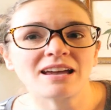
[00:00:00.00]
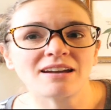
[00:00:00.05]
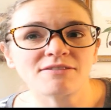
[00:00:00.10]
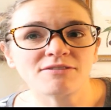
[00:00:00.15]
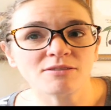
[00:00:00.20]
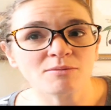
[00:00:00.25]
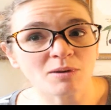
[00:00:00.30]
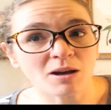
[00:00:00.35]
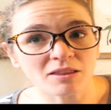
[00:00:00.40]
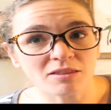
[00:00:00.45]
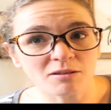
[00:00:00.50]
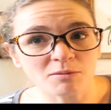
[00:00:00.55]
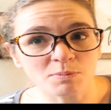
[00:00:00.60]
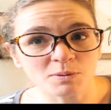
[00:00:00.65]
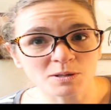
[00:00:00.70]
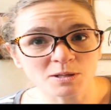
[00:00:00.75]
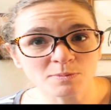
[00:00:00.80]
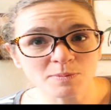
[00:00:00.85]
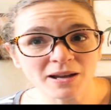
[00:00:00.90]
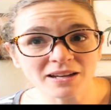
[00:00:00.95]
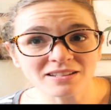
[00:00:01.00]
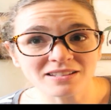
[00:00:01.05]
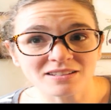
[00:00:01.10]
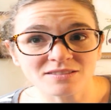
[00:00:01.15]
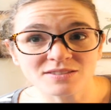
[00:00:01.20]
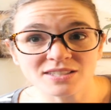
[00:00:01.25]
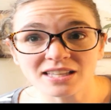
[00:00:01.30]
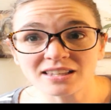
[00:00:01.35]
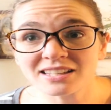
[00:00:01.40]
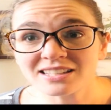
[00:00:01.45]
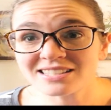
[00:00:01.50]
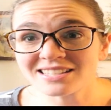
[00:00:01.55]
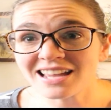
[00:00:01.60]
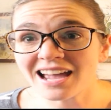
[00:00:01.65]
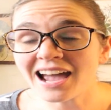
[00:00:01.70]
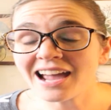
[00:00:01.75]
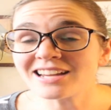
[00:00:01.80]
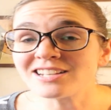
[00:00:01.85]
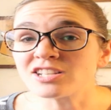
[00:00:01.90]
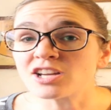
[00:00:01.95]
that from other perspectives, at least
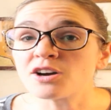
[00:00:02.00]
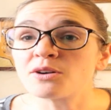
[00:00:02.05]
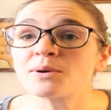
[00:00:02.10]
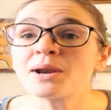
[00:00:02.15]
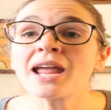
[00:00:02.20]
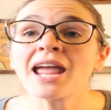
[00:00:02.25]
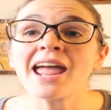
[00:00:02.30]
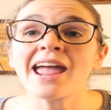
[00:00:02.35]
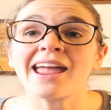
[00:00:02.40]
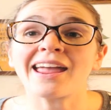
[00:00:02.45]
I don't.